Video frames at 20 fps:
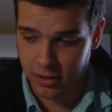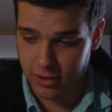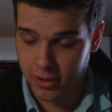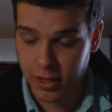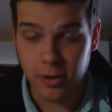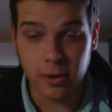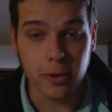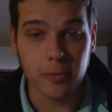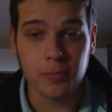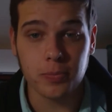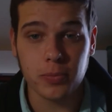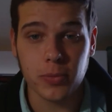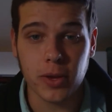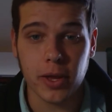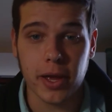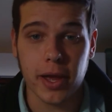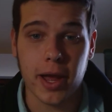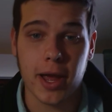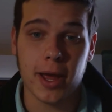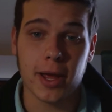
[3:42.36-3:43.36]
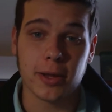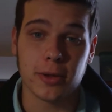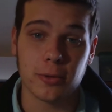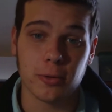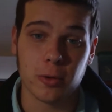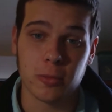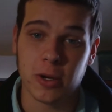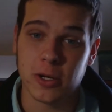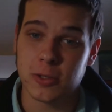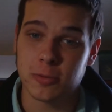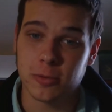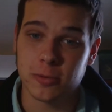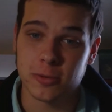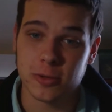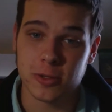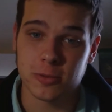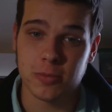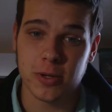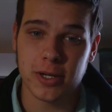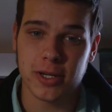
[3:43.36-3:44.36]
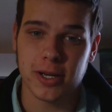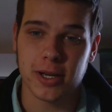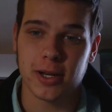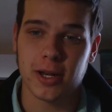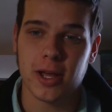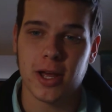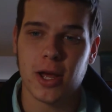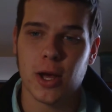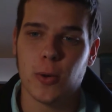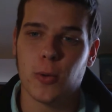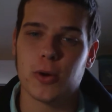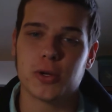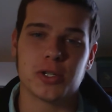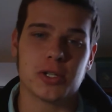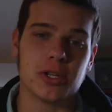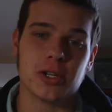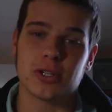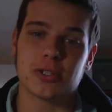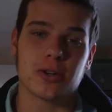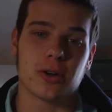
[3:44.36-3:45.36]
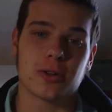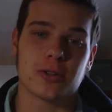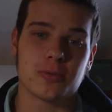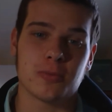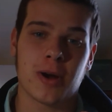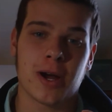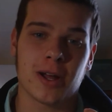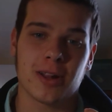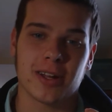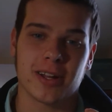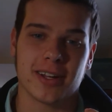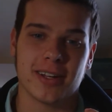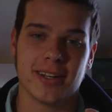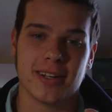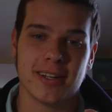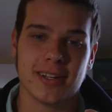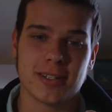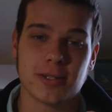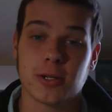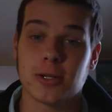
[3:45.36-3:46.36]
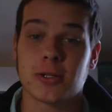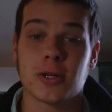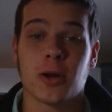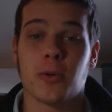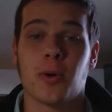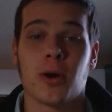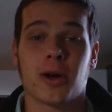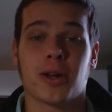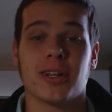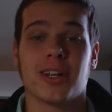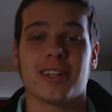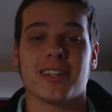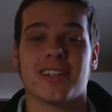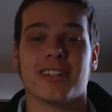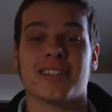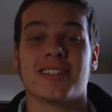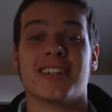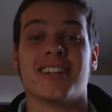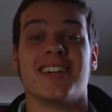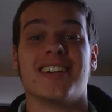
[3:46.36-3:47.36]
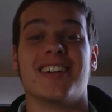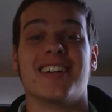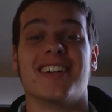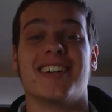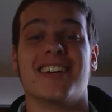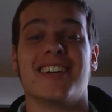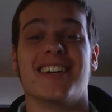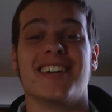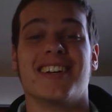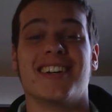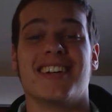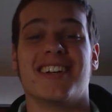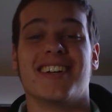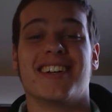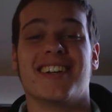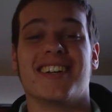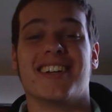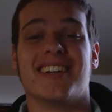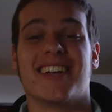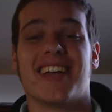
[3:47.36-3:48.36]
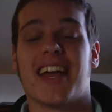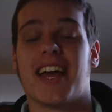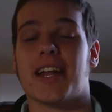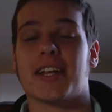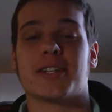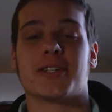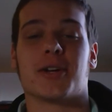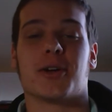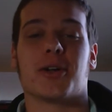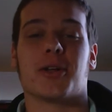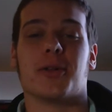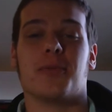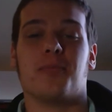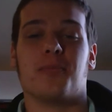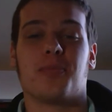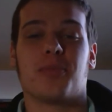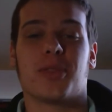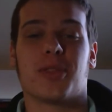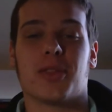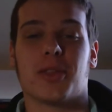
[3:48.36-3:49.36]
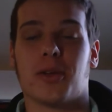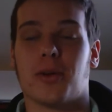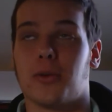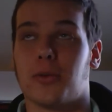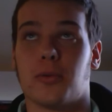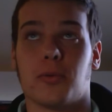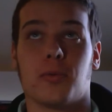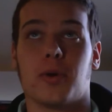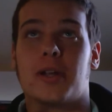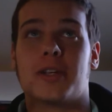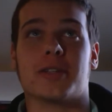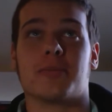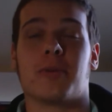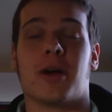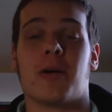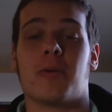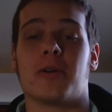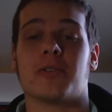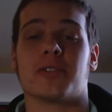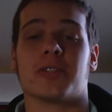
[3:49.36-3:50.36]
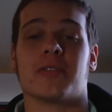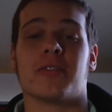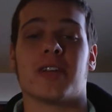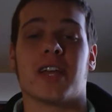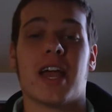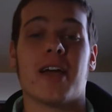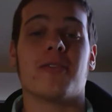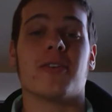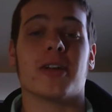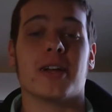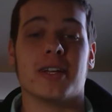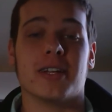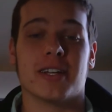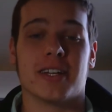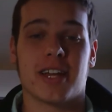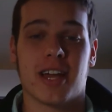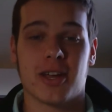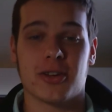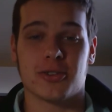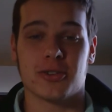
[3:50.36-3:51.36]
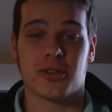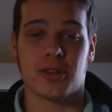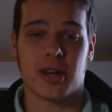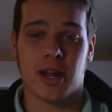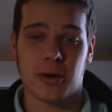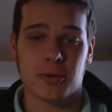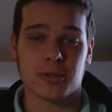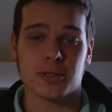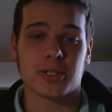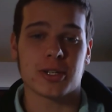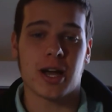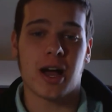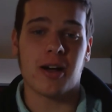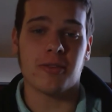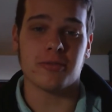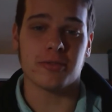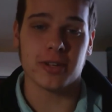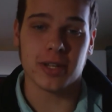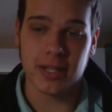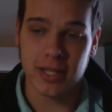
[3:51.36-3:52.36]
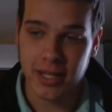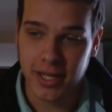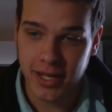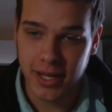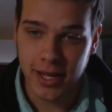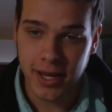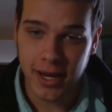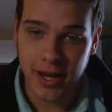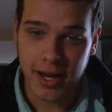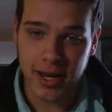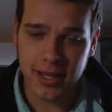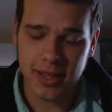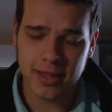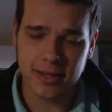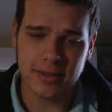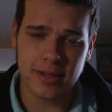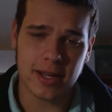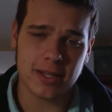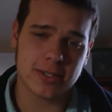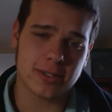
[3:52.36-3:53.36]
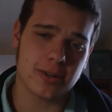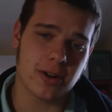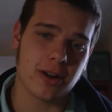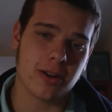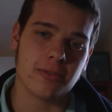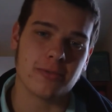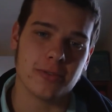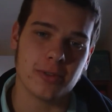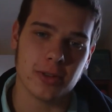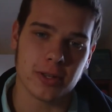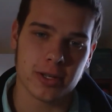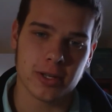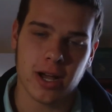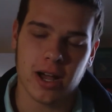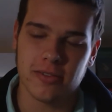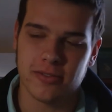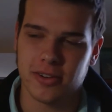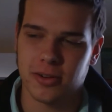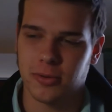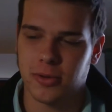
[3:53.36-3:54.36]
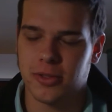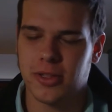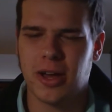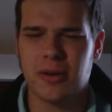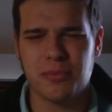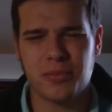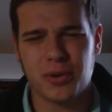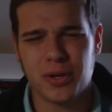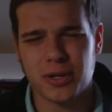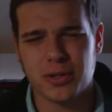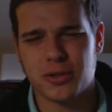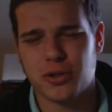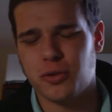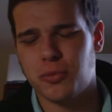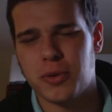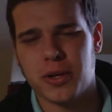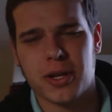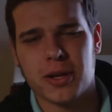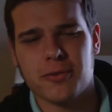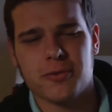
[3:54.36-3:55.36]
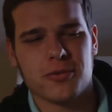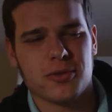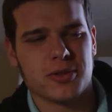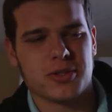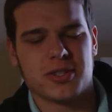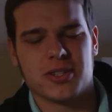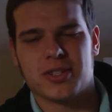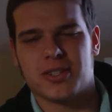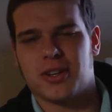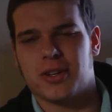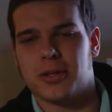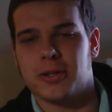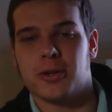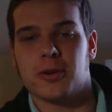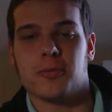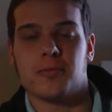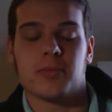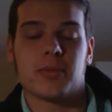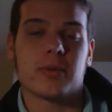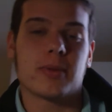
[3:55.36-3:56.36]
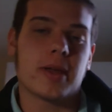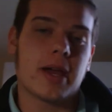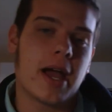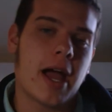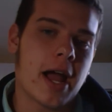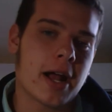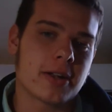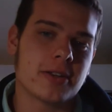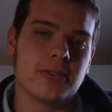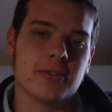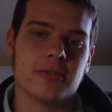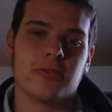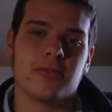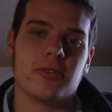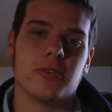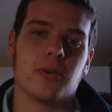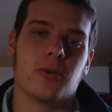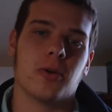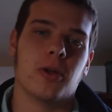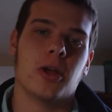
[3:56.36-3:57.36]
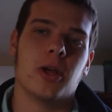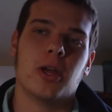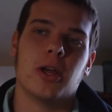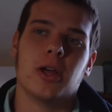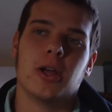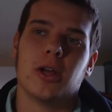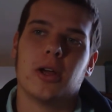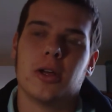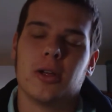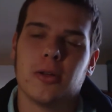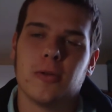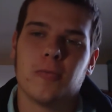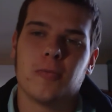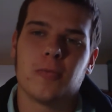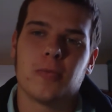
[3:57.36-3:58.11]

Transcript: the theater and the room I was supposed to speak in was to just start smiling. So I started walking like this, and I started raising my eyebrows and giving every indication that I was confident. And I started feeling confident without putting too many emphasis on act to feel.